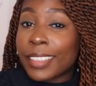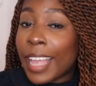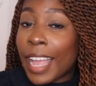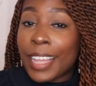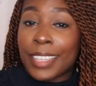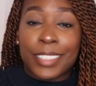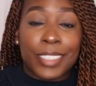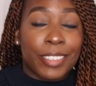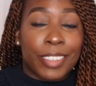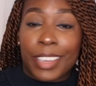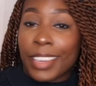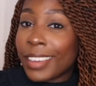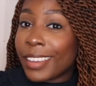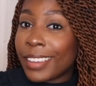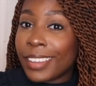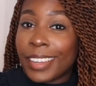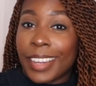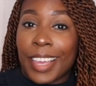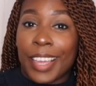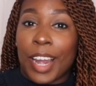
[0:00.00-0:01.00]
that's
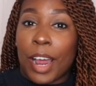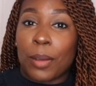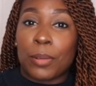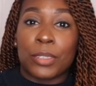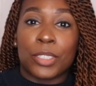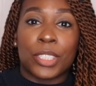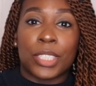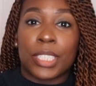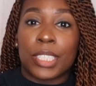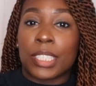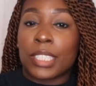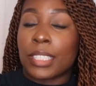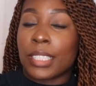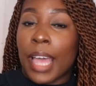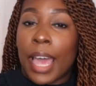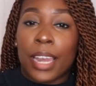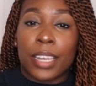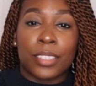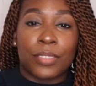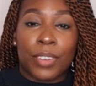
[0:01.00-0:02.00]
it and i was just
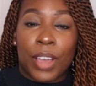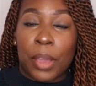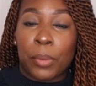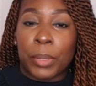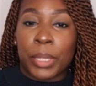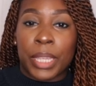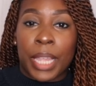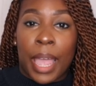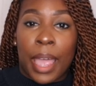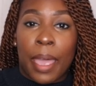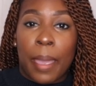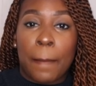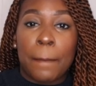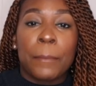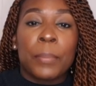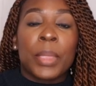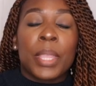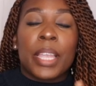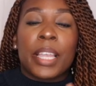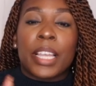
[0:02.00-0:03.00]
satisfied with
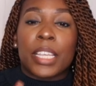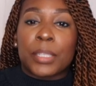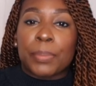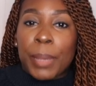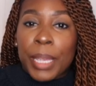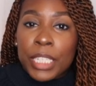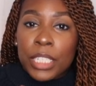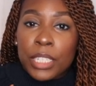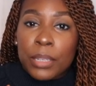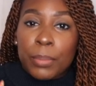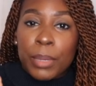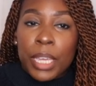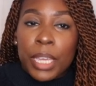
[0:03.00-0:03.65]
that especially